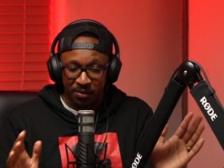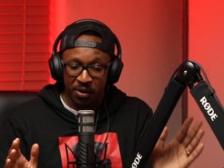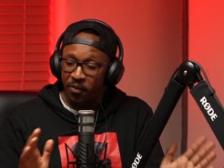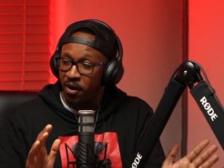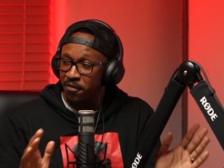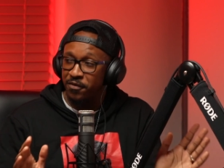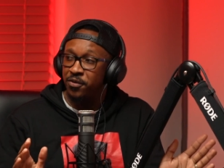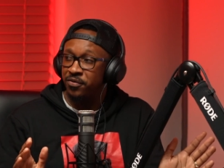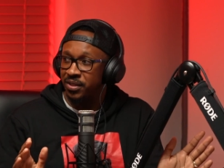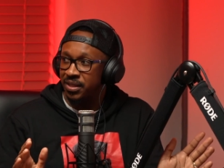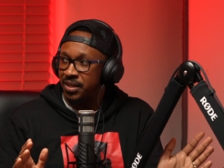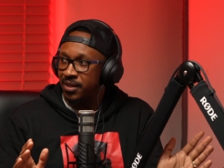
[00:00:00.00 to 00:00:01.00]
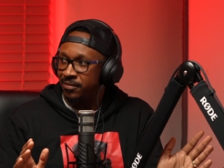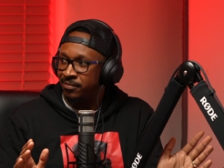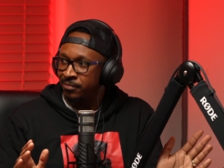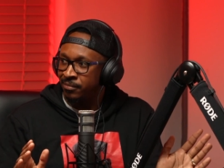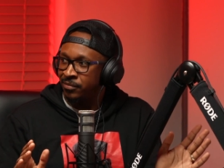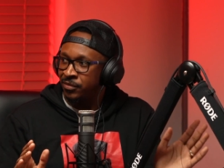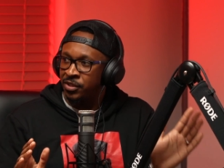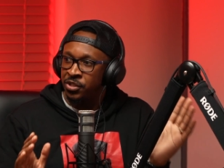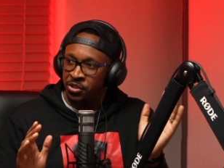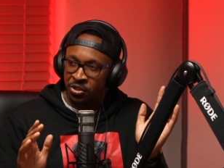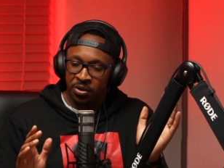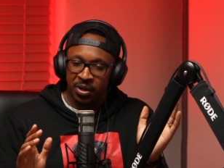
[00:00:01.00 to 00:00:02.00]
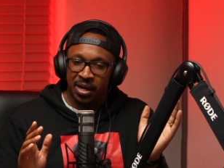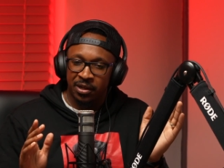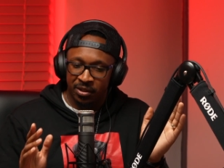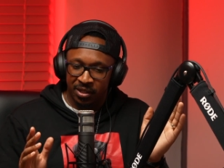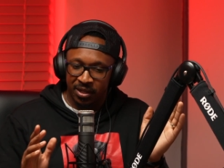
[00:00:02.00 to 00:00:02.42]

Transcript: we're evolving. I like where you're going with this. So part. I look